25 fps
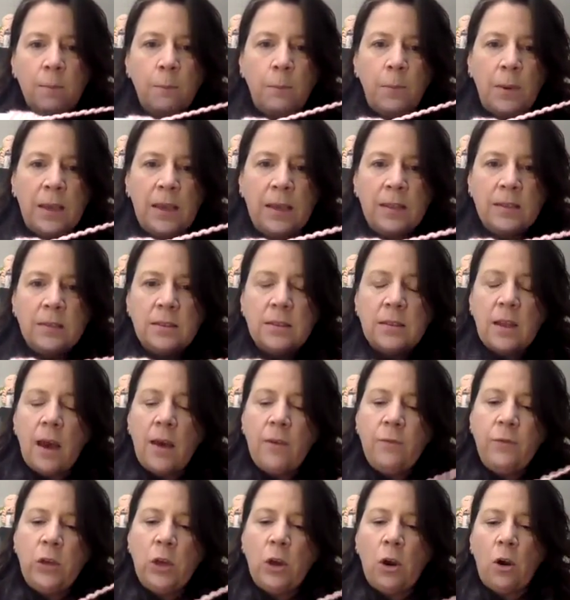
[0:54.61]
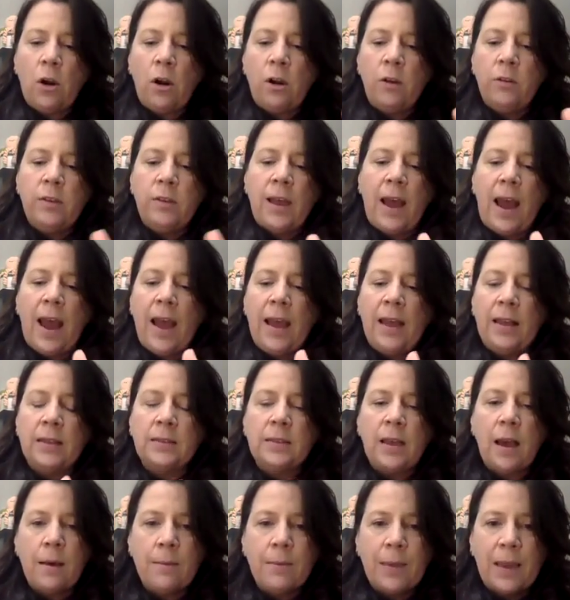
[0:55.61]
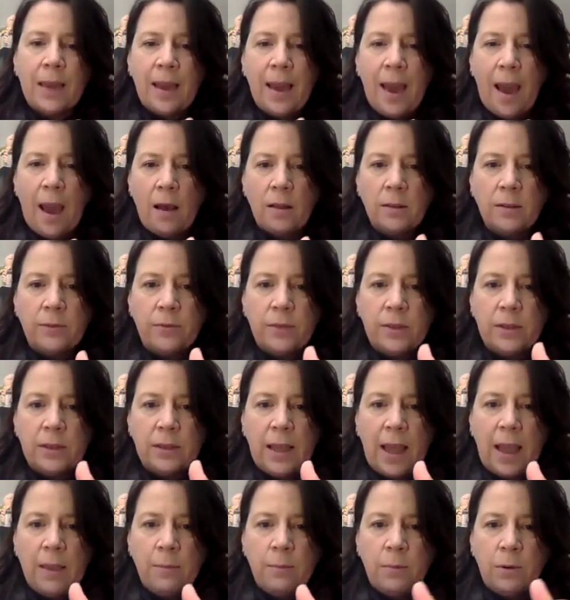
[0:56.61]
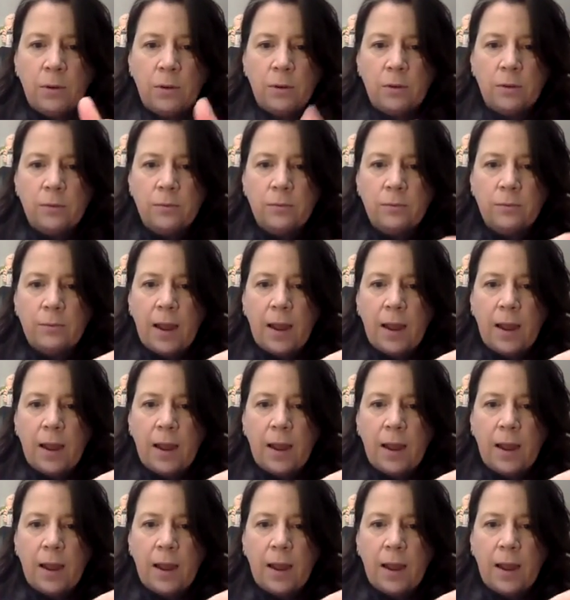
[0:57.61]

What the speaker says: piece of yarn that is coming out of the label,